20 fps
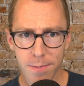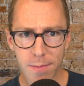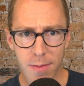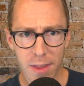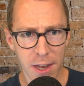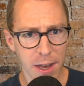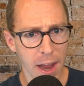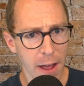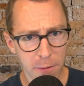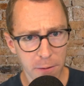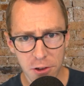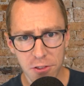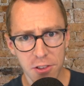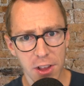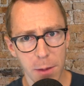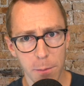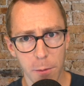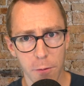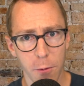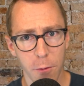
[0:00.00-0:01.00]
Never
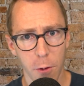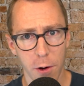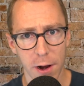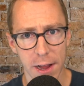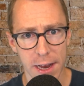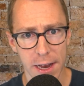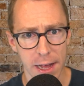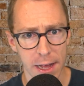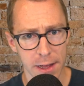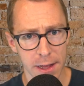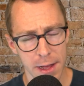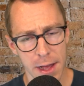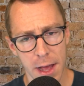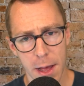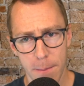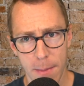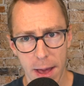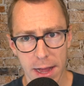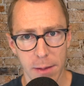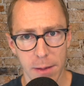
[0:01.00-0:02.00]
seen it before in a
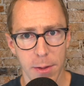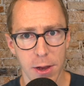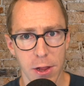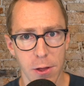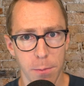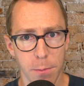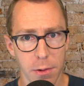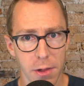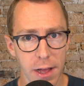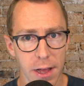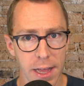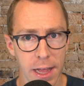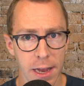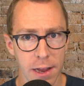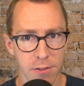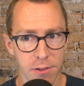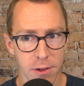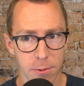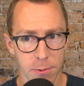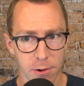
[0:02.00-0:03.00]
Mega Menu plugin.
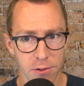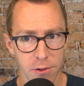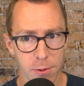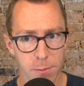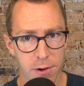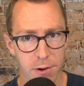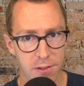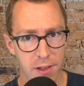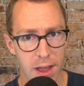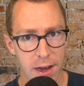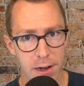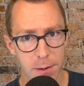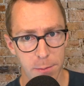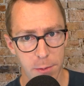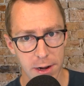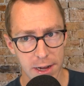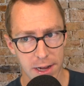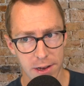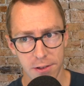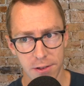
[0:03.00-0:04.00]
And so we're super excited to
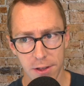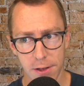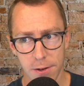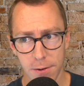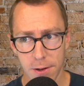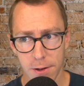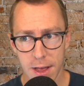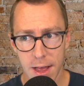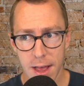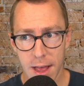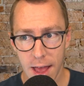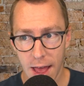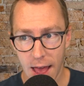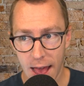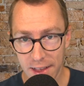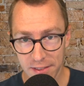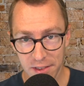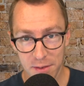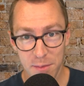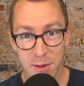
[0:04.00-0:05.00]
bring it to you.
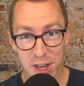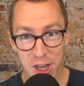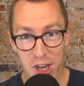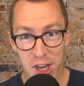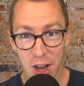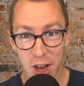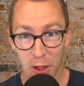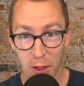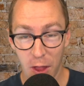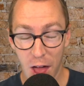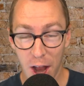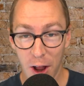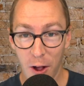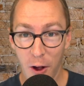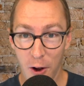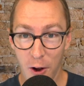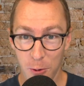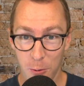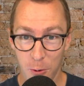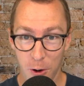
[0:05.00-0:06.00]
As I mentioned, a lot of
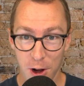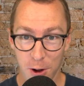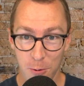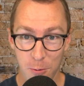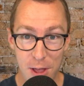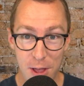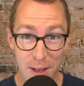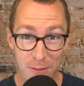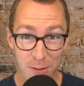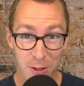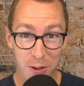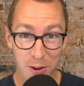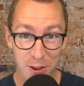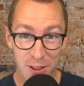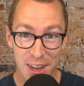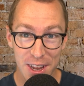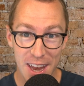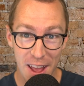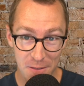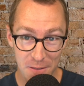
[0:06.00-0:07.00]
hard work. We have
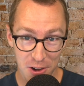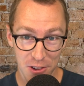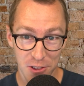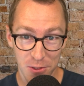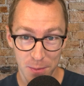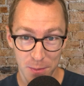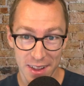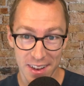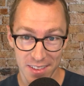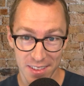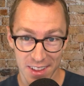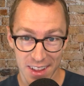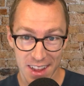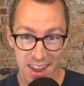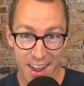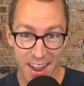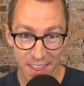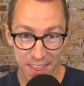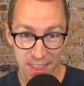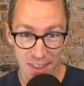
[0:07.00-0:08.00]
literally never spent
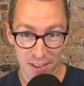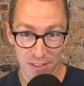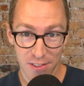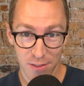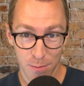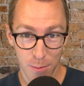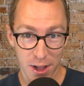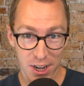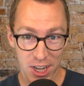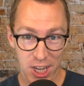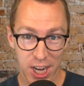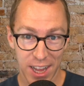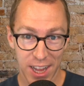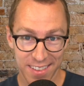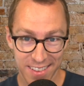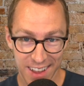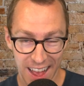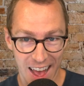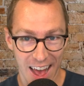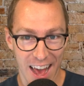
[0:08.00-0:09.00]
this much
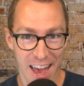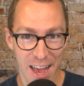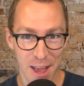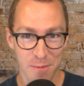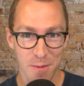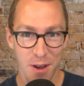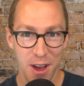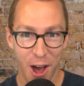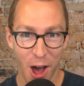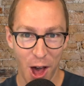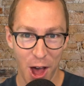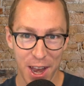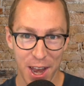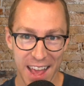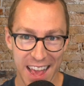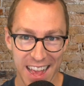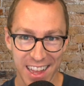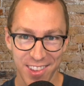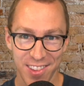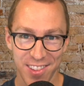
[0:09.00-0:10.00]
time on
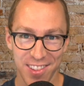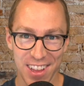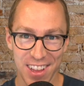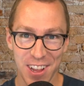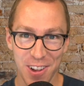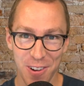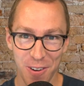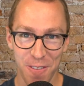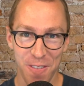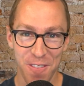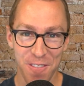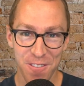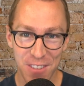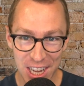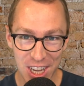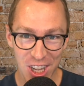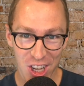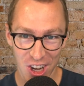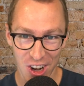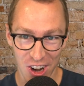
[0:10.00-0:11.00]
a single
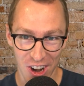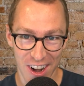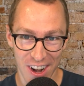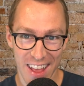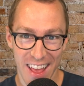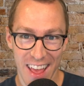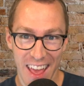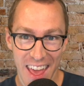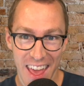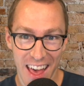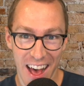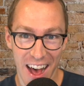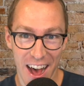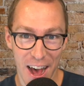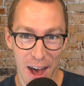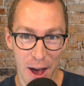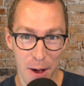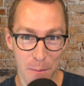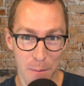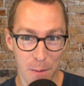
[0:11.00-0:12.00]
feature,
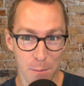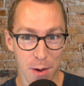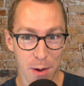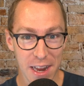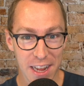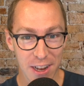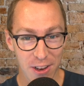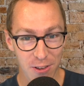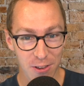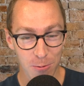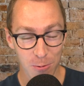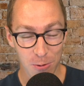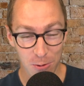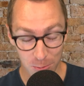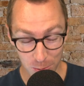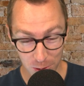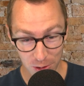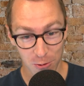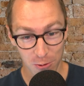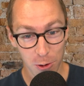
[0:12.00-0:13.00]
um, but it
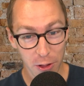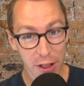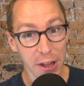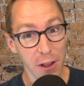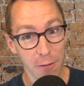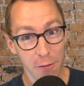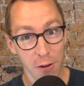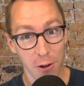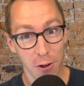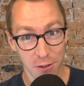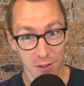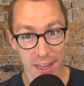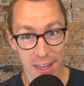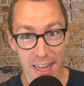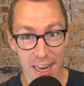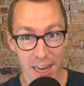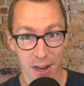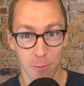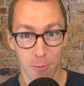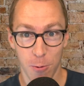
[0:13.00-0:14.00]
was really difficult to
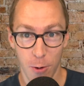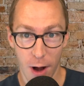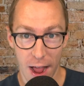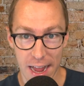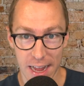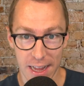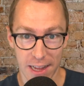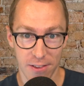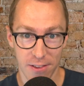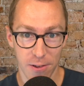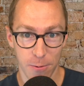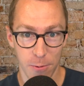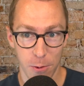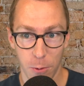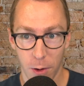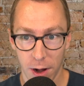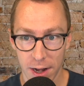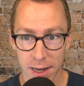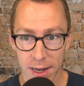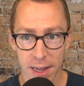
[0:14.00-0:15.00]
get it right. And so we
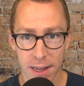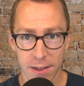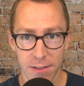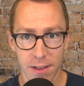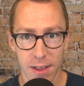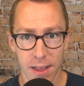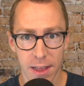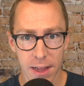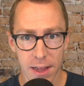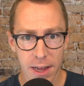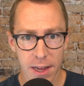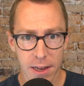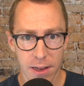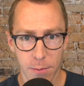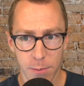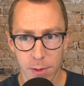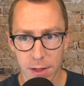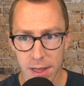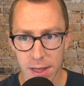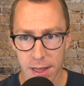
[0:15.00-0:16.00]
wanted it to to
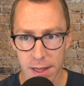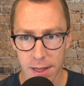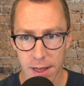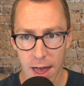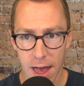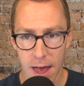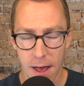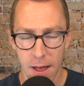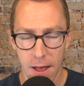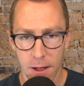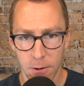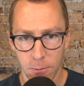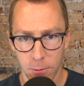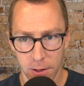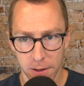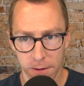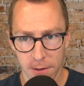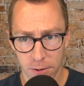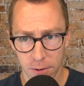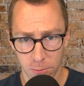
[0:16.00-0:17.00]
be uh,
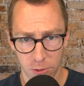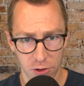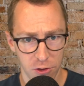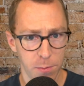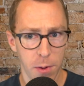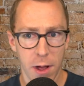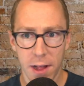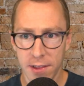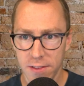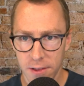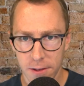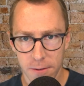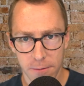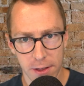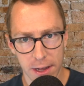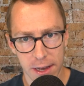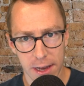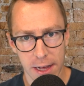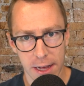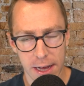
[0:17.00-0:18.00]
really responsive
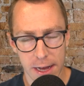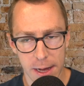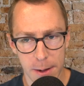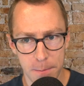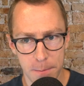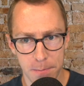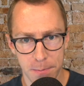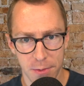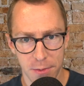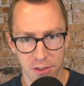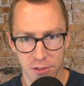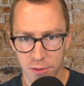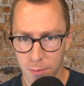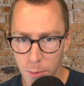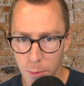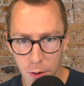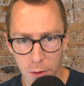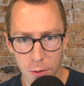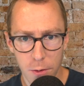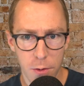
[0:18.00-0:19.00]
and um,
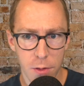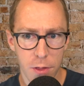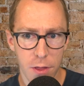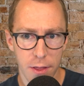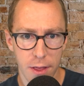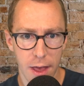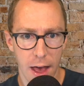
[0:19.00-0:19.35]
smooth.